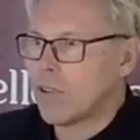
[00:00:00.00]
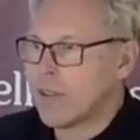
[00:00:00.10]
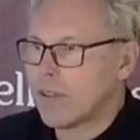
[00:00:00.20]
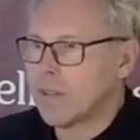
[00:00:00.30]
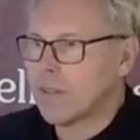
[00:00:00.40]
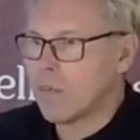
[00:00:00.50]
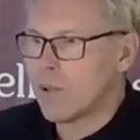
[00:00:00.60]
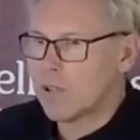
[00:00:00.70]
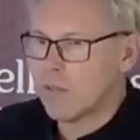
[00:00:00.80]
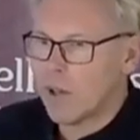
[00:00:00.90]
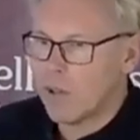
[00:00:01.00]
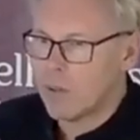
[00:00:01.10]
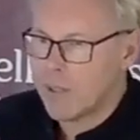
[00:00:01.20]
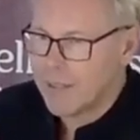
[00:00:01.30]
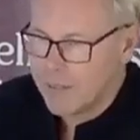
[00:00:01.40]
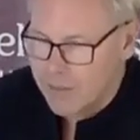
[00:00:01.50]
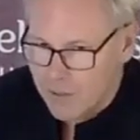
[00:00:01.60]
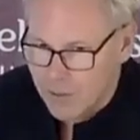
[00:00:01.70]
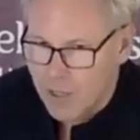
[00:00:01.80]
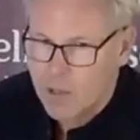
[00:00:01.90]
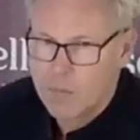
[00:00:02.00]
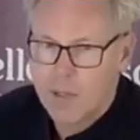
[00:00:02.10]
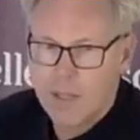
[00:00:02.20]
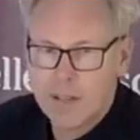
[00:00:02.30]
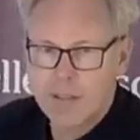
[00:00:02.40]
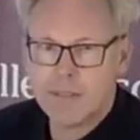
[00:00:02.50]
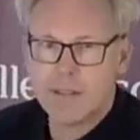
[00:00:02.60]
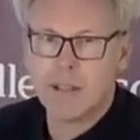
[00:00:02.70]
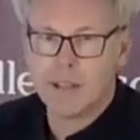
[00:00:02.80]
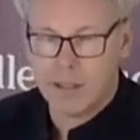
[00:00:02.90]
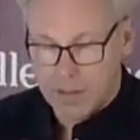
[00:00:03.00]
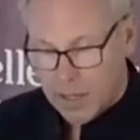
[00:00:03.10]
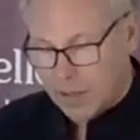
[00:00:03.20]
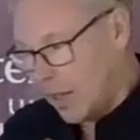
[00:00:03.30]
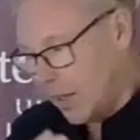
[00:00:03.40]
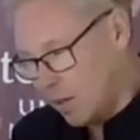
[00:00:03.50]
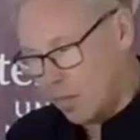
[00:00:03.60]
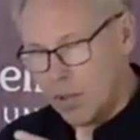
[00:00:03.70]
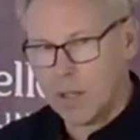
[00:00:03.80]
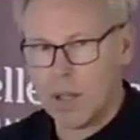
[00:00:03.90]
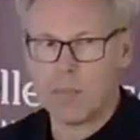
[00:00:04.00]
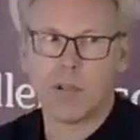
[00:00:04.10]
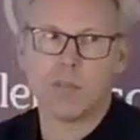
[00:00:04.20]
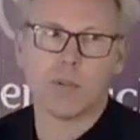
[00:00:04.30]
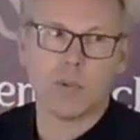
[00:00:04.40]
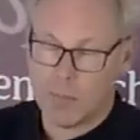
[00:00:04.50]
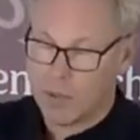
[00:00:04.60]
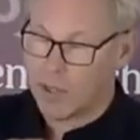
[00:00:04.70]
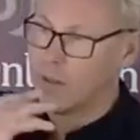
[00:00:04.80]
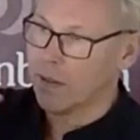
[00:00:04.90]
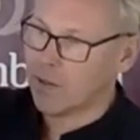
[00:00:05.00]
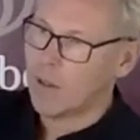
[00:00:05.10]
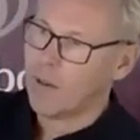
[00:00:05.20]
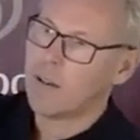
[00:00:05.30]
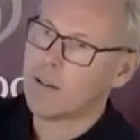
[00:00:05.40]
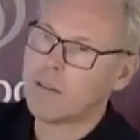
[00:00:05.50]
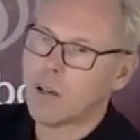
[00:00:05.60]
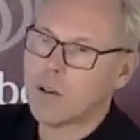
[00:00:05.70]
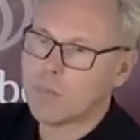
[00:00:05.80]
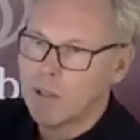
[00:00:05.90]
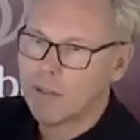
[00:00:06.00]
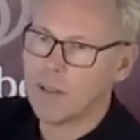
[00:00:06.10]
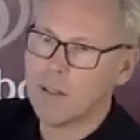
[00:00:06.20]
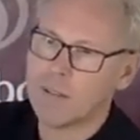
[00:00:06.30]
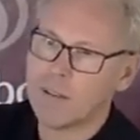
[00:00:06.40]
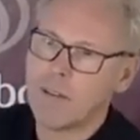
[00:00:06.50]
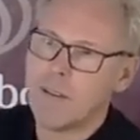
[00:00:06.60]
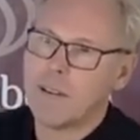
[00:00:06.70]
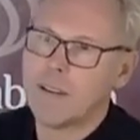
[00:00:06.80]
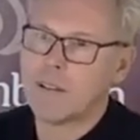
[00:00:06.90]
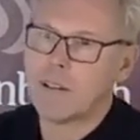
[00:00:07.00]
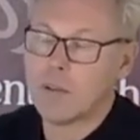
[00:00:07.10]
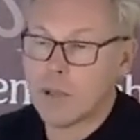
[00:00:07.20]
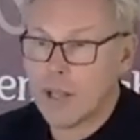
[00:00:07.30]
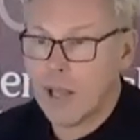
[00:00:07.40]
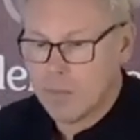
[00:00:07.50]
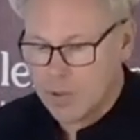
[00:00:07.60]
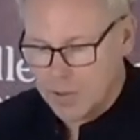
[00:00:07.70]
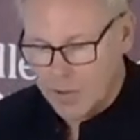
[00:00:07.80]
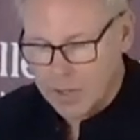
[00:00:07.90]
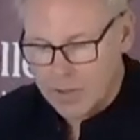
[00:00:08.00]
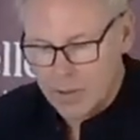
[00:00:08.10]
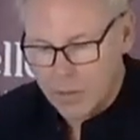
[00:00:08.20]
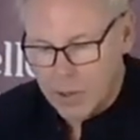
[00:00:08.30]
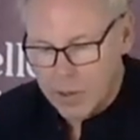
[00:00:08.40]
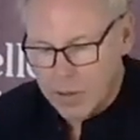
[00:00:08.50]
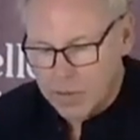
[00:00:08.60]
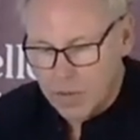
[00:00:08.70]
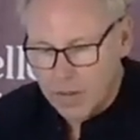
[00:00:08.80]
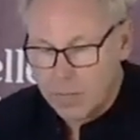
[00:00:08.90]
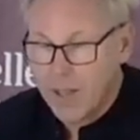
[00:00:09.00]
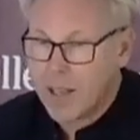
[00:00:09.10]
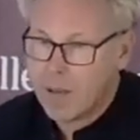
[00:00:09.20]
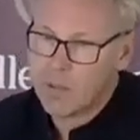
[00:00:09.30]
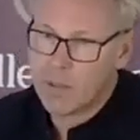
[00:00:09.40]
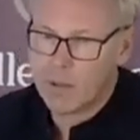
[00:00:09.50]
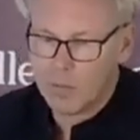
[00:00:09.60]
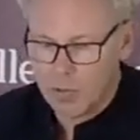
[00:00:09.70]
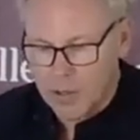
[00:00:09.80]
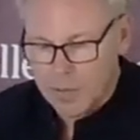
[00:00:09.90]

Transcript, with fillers: there's so much of our own history and immediacy in it that that can become overwhelming. And this example is, is, is a little bit abstract in a way that is perhaps helpful and